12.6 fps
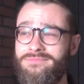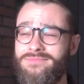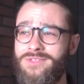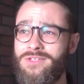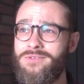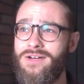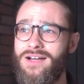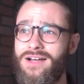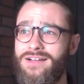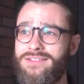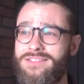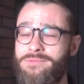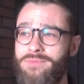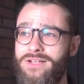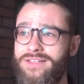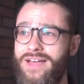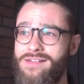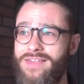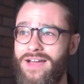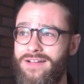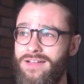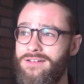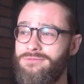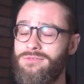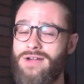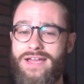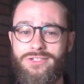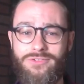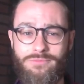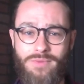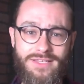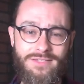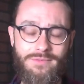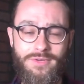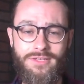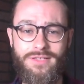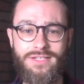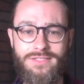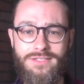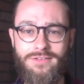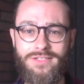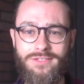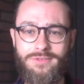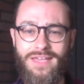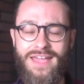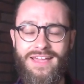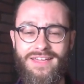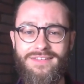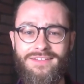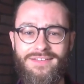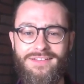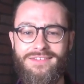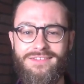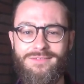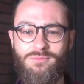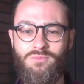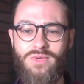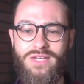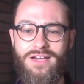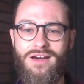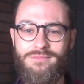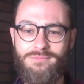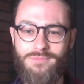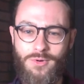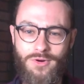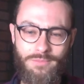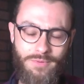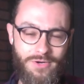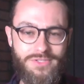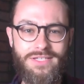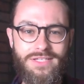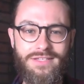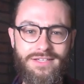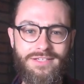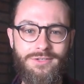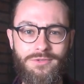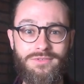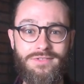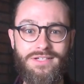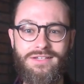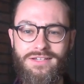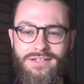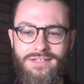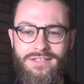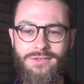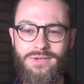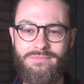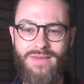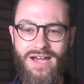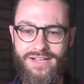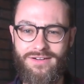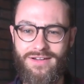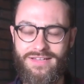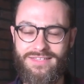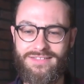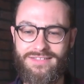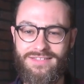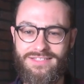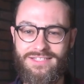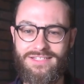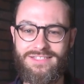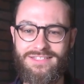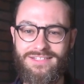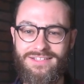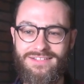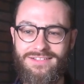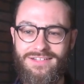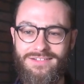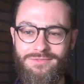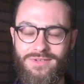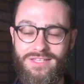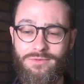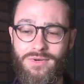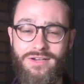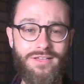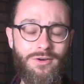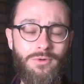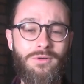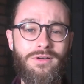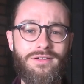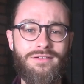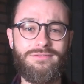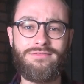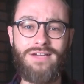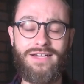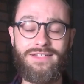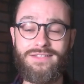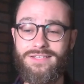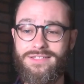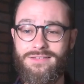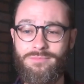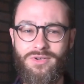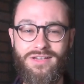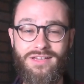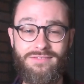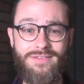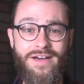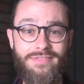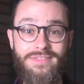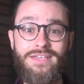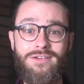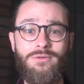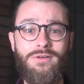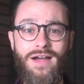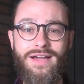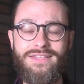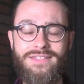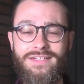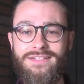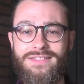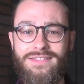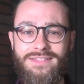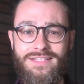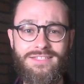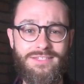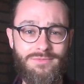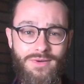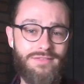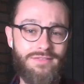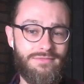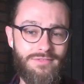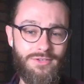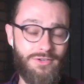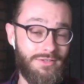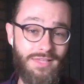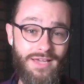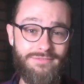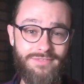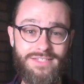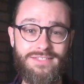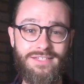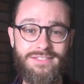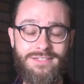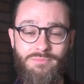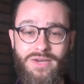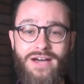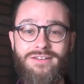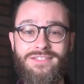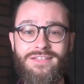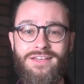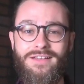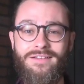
to uh, to build out that kind of range of possibilities so that you can become more a person that you you admire. I think this is really one of the core ideas of the book, if not the core idea. This is what the good life is. It's about